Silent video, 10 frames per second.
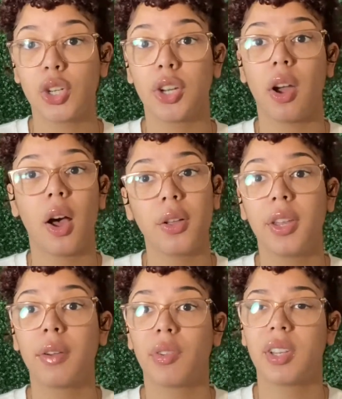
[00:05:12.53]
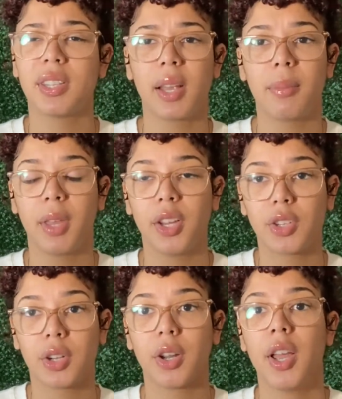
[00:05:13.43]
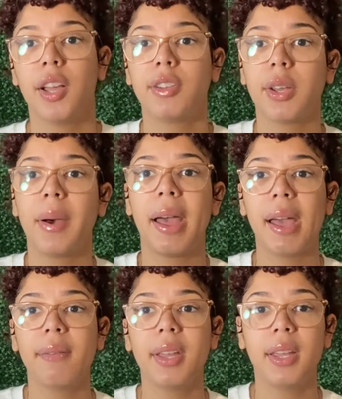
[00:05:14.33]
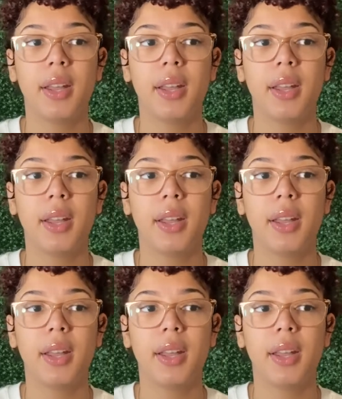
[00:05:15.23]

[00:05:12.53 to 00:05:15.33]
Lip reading: you're all there for the same lecture. So having